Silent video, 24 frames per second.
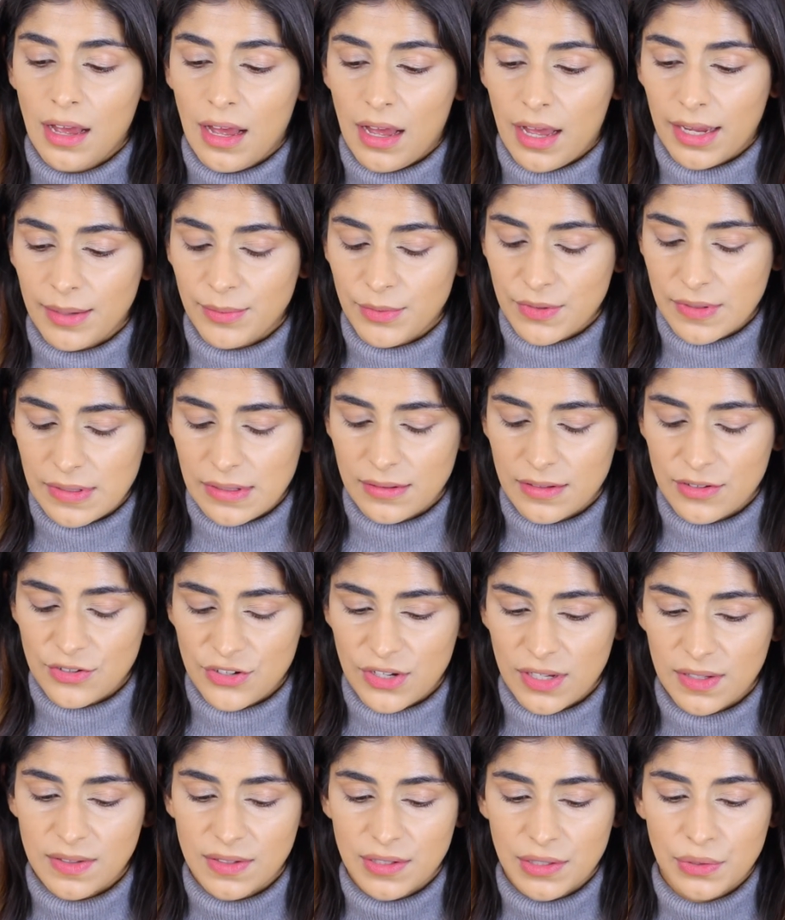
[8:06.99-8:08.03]
I'm using the
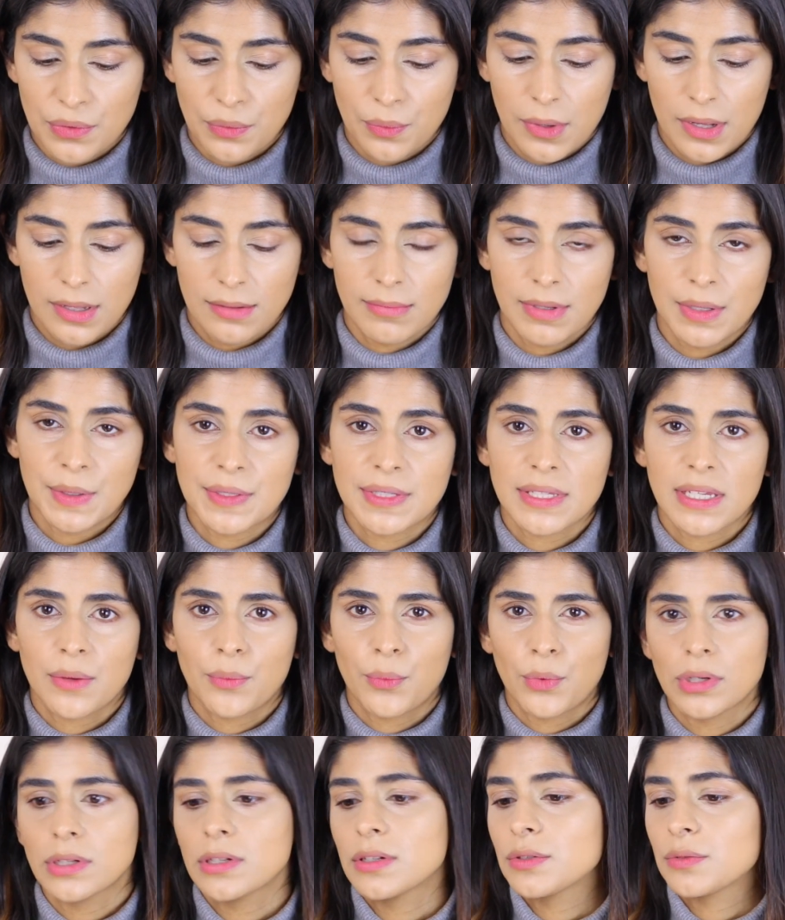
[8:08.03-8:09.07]
shade 01 because I
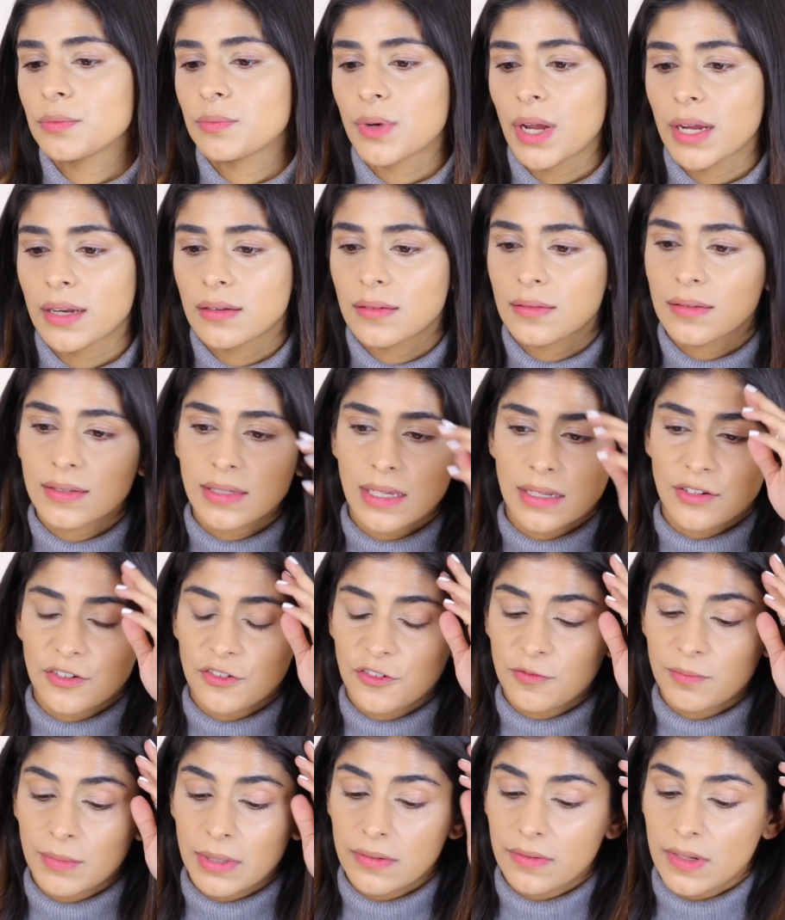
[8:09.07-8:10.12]
wanted to brighten the center
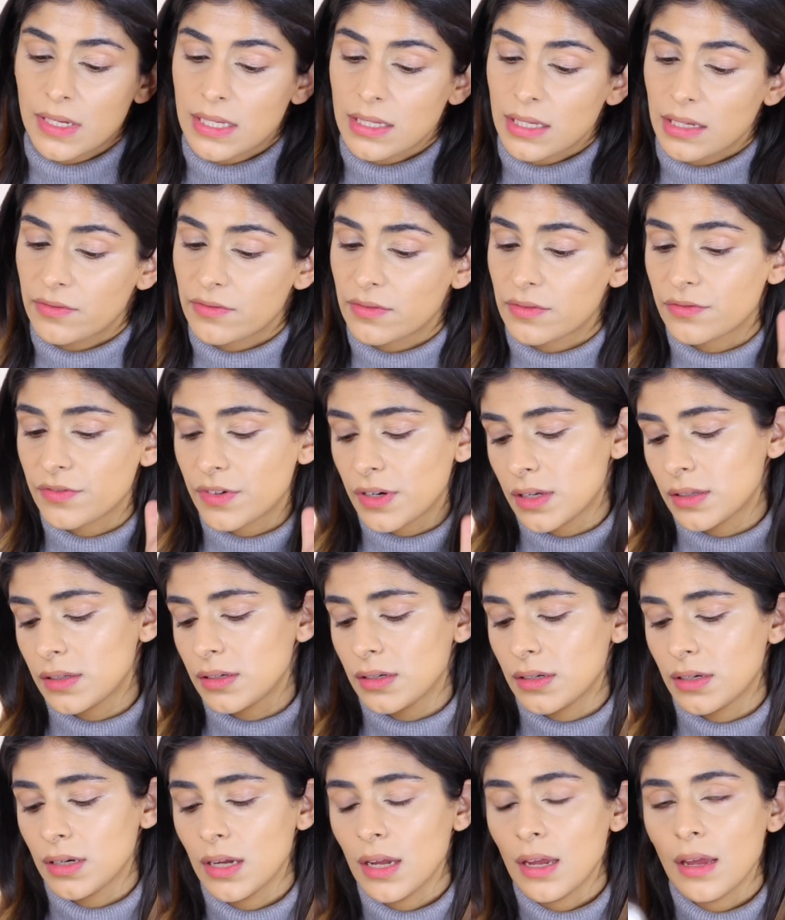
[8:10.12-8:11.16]
of my face even
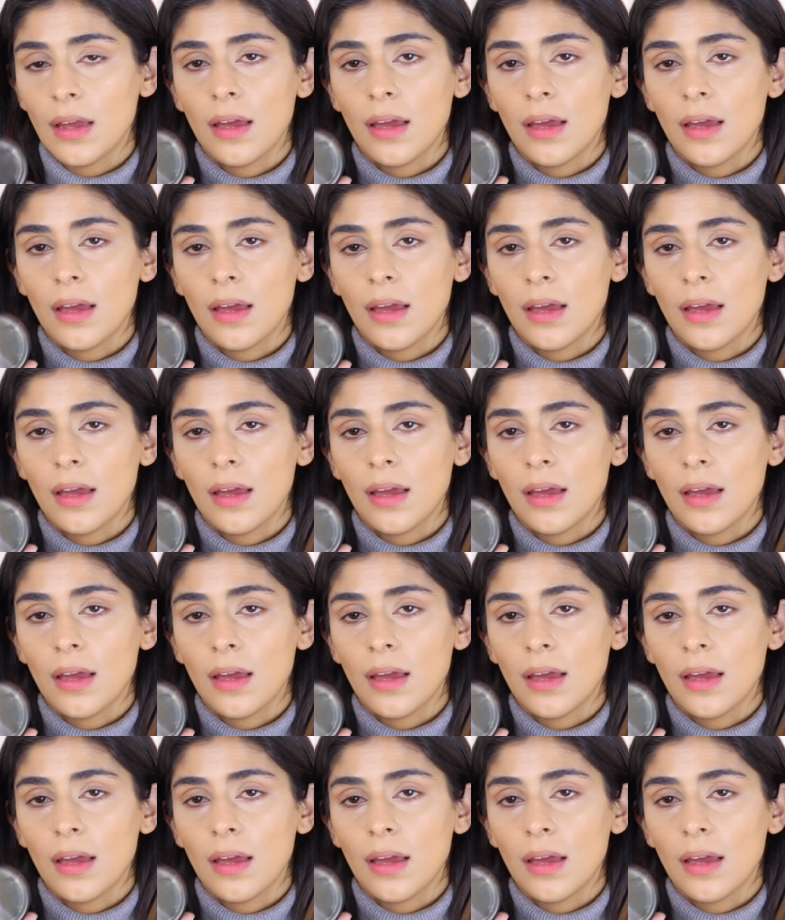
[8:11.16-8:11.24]
further.